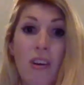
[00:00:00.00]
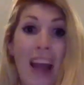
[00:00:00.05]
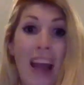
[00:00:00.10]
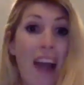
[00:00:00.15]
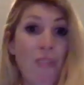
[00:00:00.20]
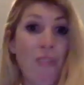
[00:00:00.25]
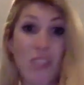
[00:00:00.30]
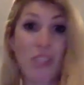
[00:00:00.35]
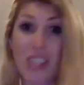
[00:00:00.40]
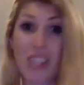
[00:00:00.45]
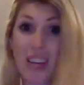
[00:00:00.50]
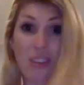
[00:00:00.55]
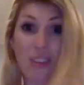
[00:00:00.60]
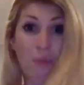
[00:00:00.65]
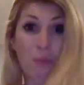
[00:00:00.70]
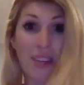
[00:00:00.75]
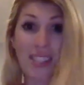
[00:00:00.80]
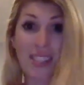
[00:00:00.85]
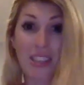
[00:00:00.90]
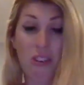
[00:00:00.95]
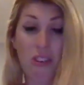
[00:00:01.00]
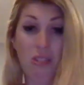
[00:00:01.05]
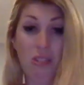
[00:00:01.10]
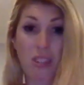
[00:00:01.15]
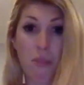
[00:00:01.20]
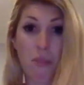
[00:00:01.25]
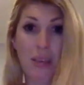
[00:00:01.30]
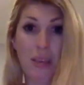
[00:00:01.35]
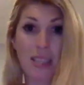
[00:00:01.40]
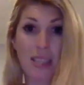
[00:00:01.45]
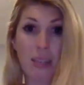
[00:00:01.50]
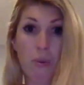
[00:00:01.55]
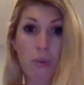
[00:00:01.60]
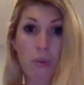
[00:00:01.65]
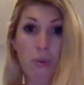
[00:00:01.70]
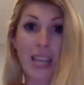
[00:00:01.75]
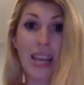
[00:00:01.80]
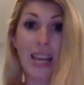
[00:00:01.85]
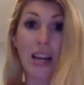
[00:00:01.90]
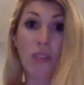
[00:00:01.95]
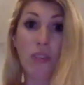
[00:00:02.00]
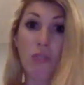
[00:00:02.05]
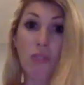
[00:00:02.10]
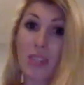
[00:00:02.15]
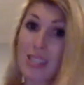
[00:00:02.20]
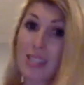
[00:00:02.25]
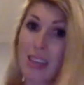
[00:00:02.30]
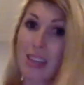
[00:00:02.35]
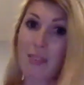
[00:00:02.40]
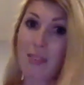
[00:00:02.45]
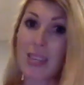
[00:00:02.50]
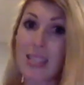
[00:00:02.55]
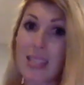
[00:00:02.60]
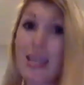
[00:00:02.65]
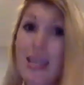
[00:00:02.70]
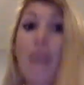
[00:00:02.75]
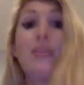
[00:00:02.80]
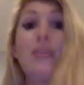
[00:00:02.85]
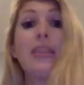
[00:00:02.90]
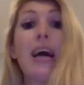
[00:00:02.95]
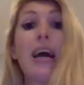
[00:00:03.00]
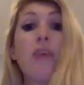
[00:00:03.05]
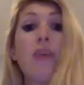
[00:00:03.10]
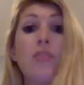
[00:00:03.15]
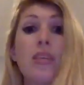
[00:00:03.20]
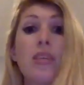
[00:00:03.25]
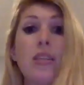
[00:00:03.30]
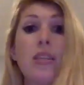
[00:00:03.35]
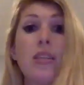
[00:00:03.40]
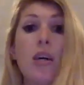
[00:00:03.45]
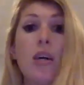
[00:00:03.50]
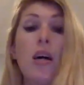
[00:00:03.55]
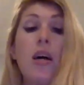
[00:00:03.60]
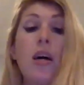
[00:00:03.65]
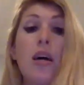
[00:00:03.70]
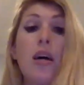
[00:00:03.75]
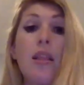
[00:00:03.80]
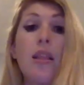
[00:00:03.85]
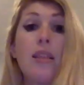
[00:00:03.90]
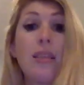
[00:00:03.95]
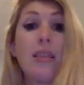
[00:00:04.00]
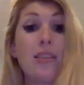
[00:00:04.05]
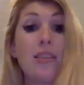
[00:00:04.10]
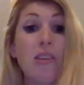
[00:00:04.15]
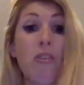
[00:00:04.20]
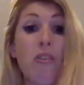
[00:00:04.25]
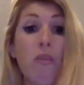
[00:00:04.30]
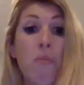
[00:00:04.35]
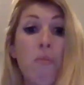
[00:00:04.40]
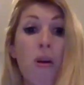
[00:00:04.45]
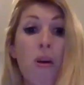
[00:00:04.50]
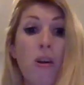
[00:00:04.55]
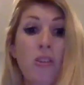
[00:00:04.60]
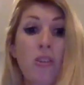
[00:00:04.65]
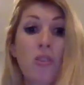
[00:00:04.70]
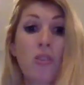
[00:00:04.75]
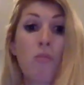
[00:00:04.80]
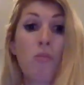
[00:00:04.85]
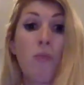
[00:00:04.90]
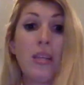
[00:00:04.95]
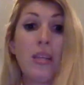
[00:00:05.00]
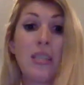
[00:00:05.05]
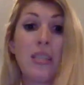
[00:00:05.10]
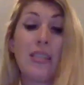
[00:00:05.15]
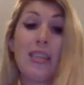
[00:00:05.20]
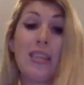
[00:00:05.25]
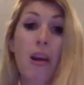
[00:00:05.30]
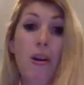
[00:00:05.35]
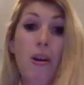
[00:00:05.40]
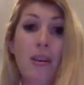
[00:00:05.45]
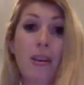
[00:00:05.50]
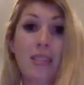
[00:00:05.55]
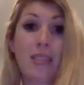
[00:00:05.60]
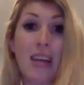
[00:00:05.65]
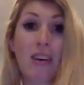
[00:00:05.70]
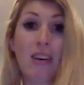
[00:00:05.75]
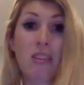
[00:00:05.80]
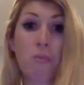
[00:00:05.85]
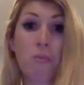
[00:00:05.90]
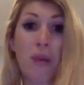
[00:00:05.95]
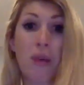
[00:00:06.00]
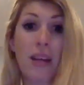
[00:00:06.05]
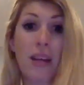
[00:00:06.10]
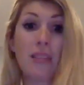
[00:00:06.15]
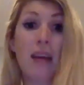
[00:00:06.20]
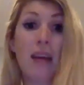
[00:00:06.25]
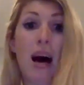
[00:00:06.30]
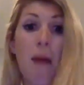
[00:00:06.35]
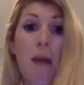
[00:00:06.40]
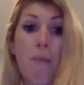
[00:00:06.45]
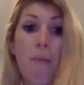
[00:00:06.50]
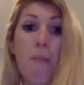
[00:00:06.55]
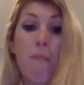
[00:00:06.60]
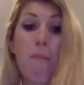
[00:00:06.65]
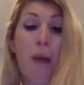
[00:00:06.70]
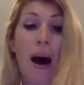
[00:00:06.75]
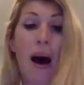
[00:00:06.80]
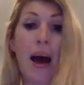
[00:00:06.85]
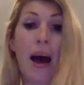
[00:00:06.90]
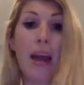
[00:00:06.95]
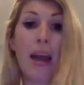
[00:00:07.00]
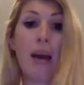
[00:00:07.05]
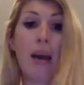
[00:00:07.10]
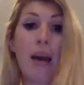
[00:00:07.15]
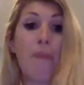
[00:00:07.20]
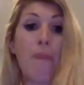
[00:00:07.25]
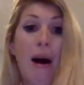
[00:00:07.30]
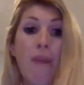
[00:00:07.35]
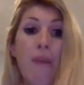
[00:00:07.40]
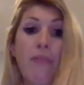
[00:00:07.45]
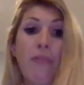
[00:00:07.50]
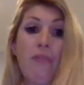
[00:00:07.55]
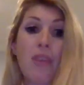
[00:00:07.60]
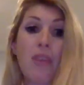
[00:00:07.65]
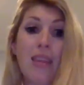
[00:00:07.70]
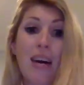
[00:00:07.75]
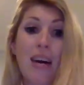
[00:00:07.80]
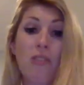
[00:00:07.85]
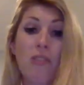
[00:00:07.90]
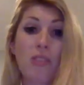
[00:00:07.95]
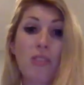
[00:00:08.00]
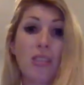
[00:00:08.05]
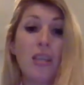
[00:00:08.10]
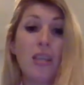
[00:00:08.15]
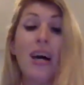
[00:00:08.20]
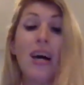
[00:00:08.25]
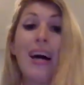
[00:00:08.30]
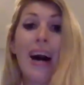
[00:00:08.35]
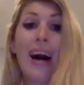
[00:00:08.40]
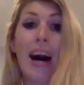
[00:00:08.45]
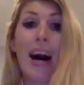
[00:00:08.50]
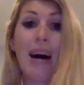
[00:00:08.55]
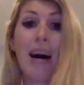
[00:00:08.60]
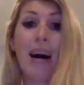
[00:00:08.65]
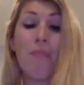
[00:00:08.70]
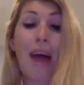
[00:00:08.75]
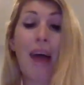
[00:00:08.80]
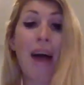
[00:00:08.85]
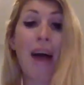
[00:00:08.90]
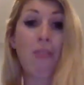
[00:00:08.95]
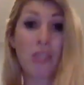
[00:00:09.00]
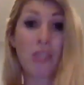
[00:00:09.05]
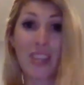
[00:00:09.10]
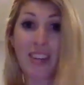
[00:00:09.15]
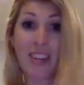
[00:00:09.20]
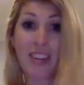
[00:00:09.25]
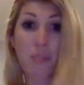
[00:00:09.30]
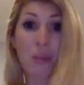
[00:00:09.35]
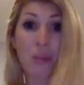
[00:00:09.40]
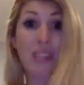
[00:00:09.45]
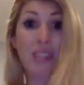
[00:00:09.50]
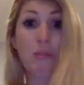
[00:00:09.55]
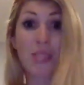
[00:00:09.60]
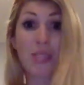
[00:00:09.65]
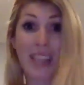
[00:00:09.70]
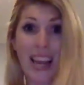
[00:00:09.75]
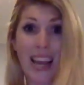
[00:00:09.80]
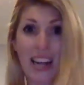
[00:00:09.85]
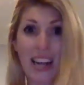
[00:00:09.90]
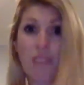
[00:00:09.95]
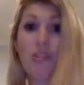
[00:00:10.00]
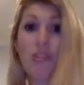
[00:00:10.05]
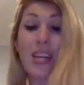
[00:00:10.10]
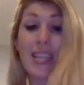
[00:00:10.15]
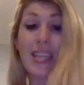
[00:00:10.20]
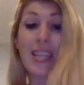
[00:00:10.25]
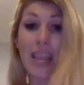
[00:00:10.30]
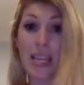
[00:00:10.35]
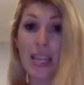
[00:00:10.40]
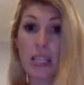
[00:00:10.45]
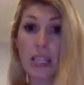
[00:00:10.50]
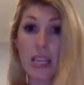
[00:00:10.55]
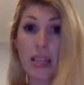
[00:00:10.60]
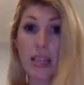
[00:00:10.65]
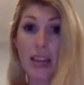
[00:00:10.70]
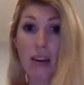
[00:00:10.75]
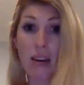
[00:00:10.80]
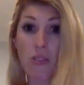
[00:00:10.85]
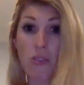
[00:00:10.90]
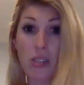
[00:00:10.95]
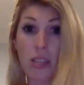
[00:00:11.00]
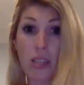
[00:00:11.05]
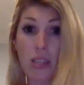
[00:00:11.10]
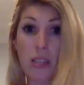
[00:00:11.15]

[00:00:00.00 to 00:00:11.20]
average sales price in Costa Mesa was 877,000. This year in March, we did see our sales price up by about 50,000. Um, average sales price was 919,000.